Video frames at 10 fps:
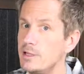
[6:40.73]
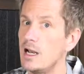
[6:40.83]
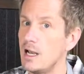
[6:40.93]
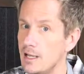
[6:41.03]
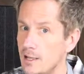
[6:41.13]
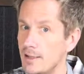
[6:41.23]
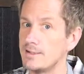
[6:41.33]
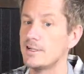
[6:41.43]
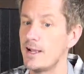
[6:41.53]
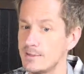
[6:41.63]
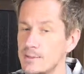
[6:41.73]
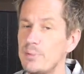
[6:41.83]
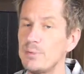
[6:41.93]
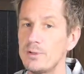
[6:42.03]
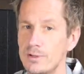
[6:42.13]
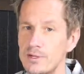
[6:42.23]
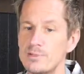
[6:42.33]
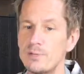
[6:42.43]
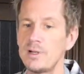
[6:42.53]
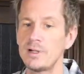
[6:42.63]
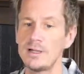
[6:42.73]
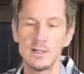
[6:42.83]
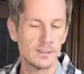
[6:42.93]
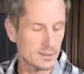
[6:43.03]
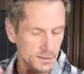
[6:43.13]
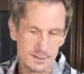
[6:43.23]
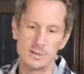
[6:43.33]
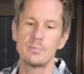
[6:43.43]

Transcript: the legs. Yeah, some people are good at spreading legs. Some